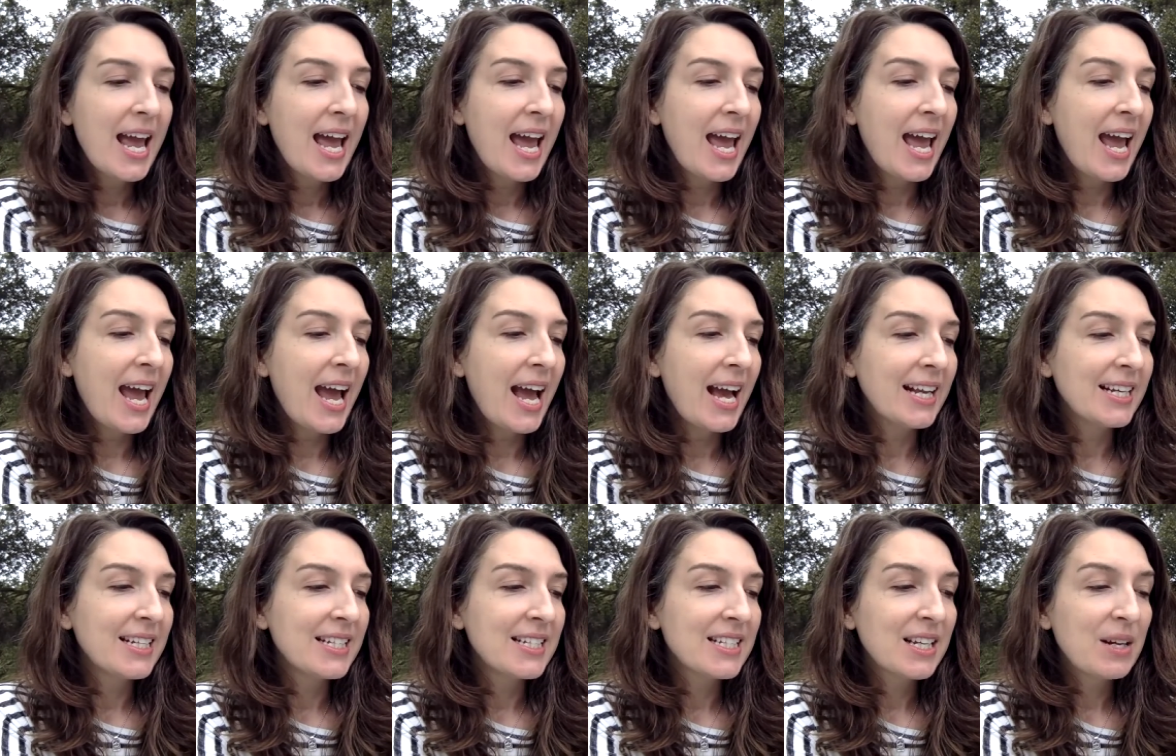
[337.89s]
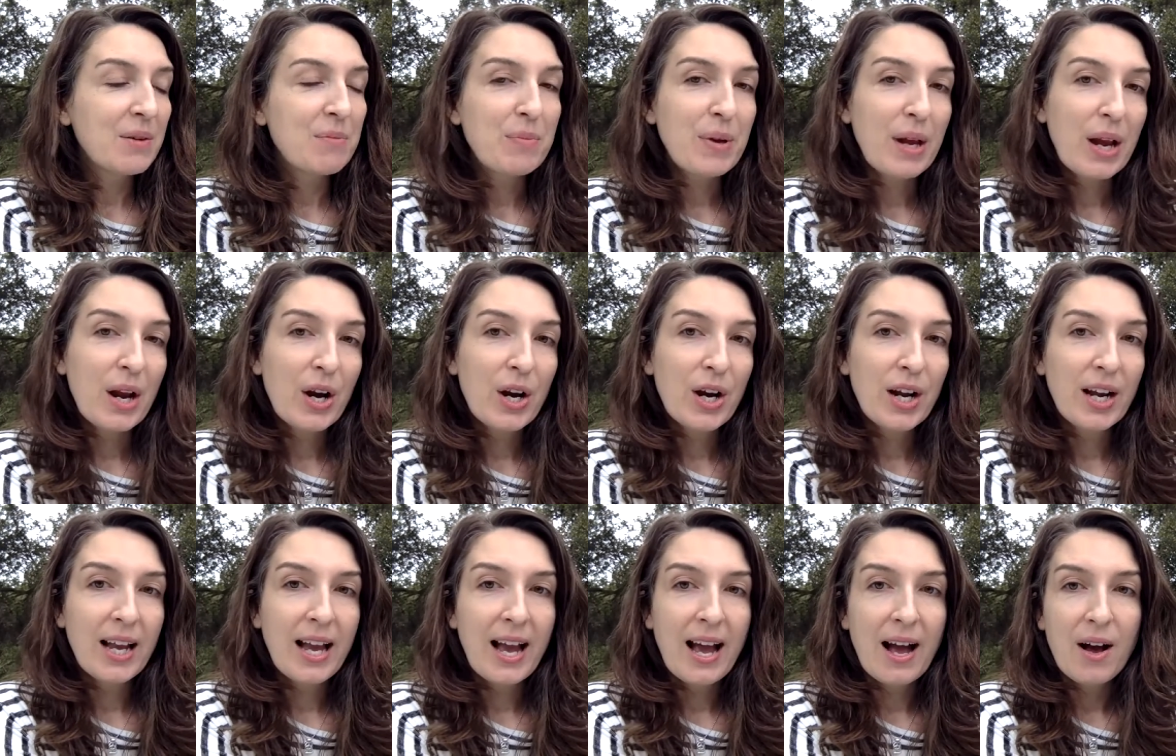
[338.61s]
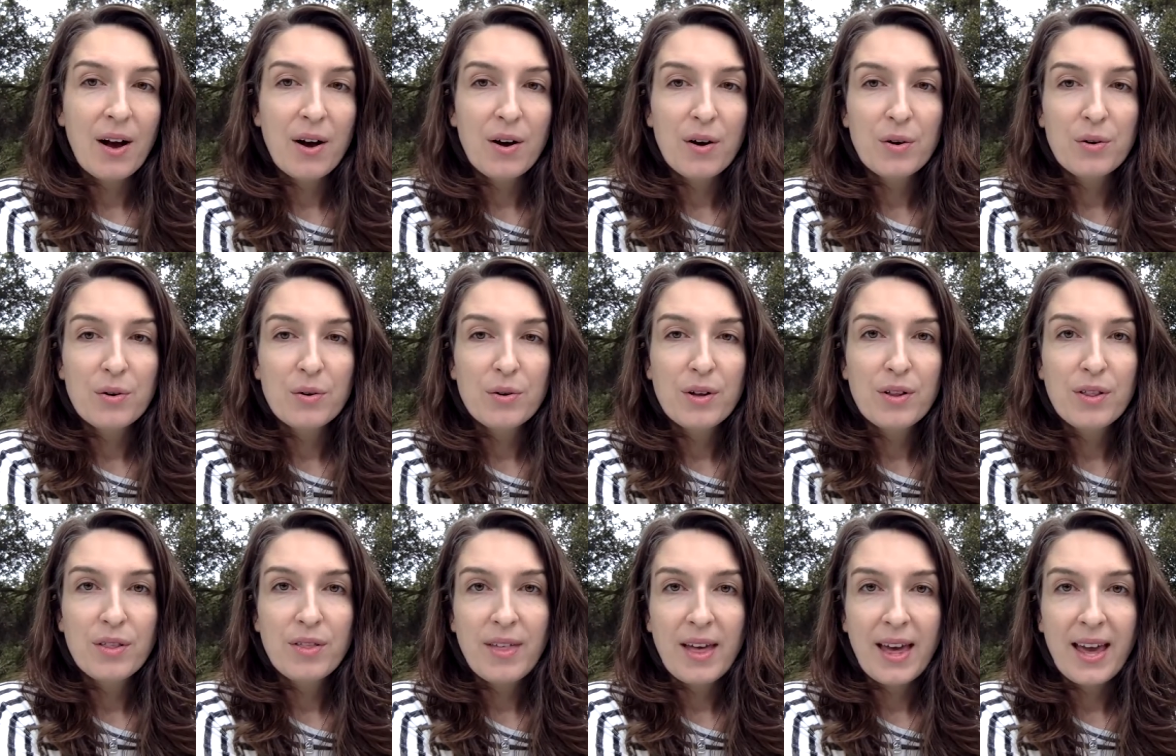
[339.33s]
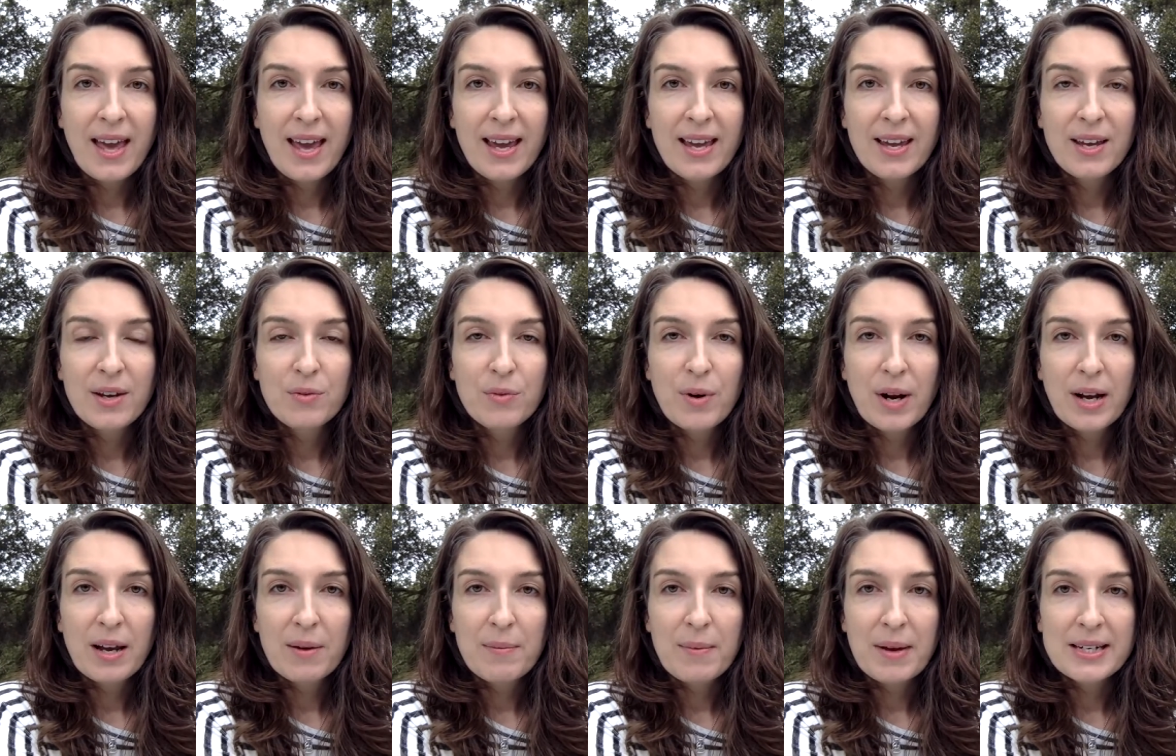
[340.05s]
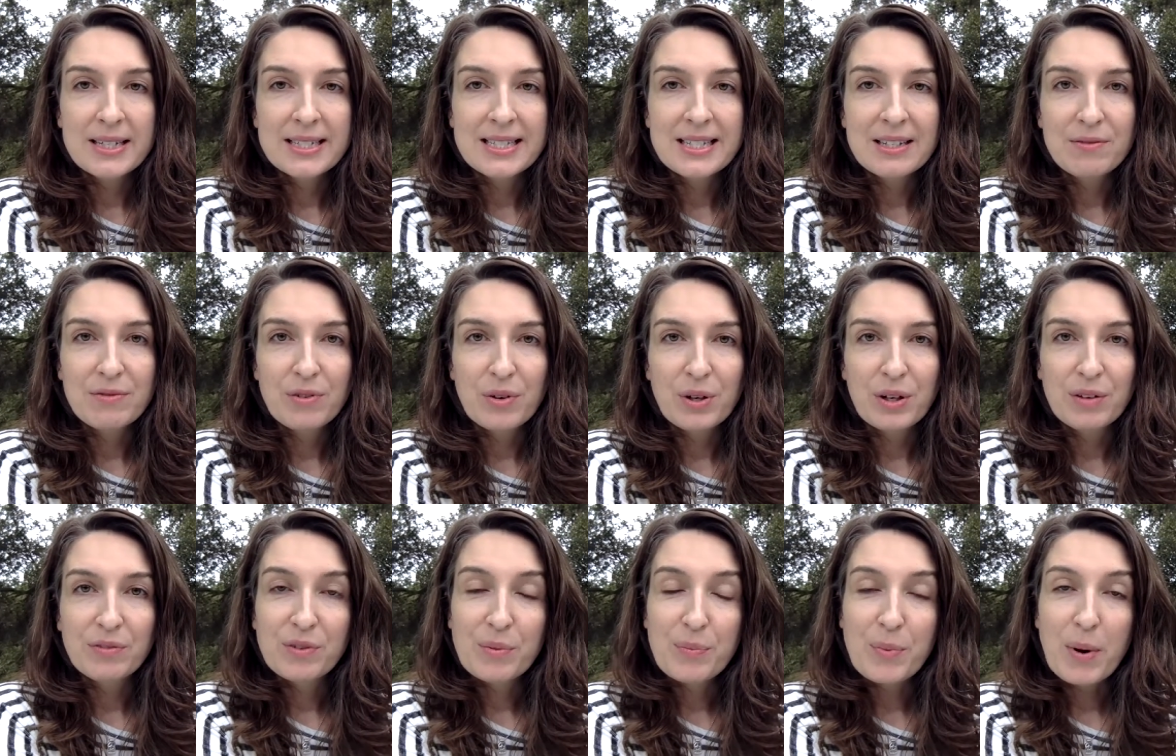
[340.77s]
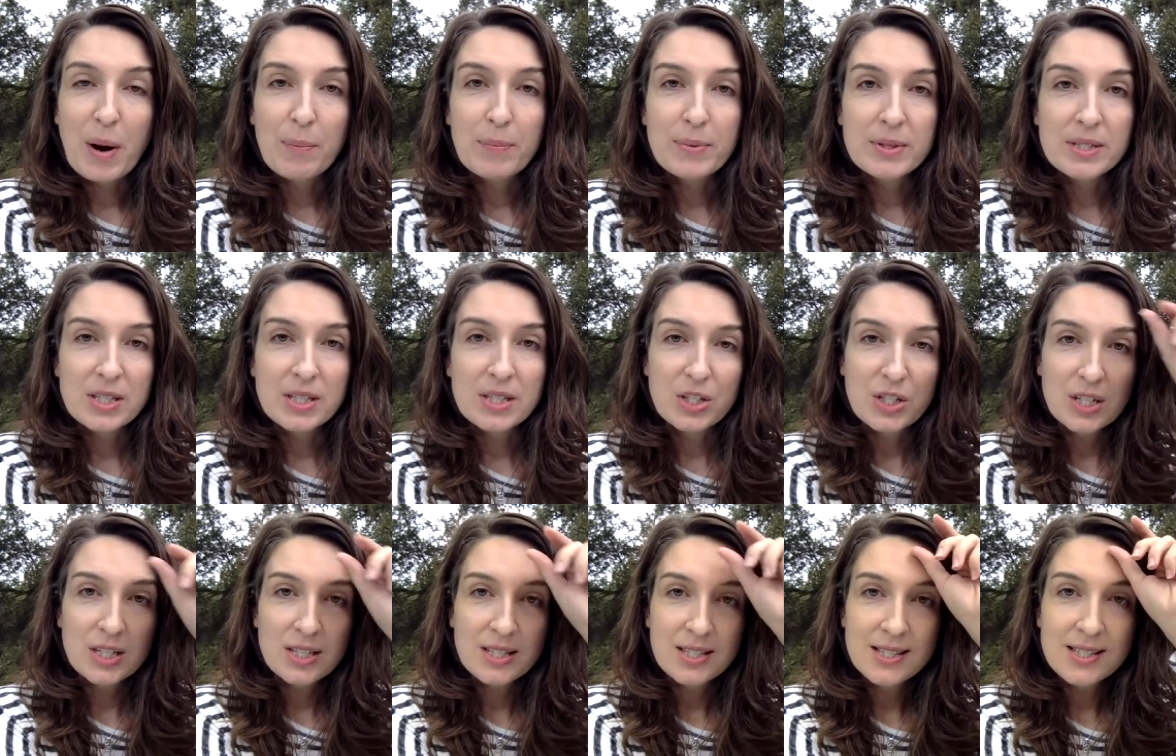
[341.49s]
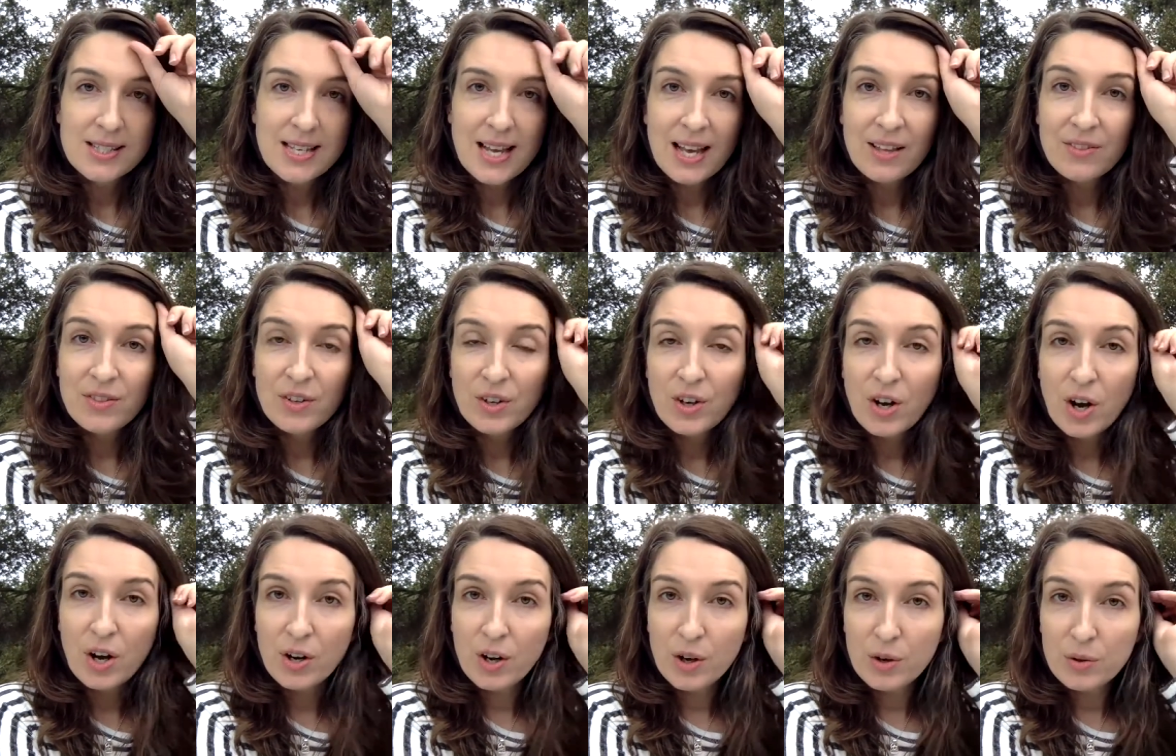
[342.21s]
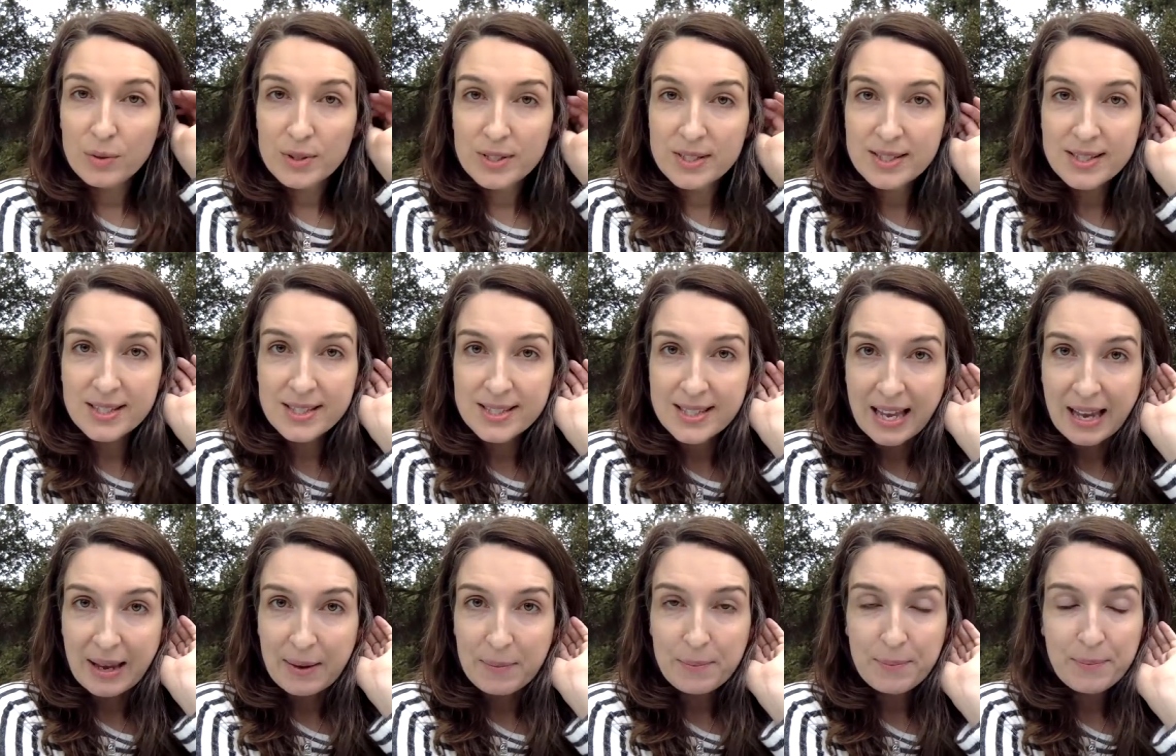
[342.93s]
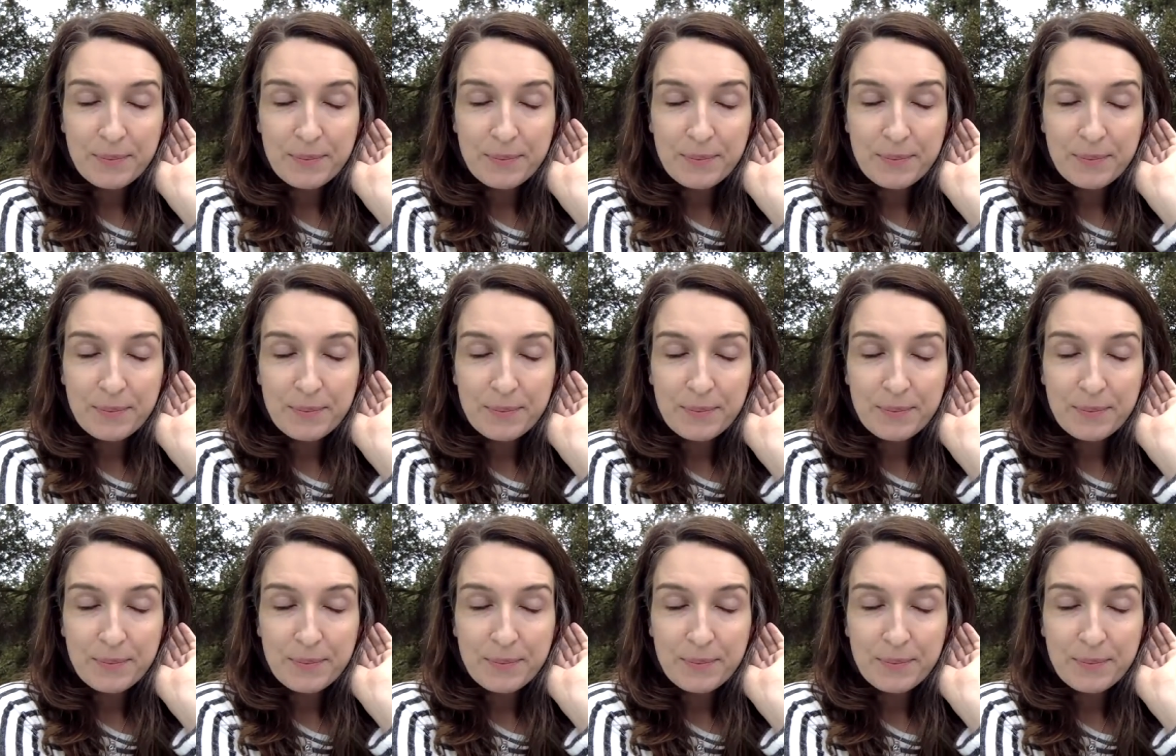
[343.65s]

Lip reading: and comparing how they recommended voting for propositions. And they're not always the same.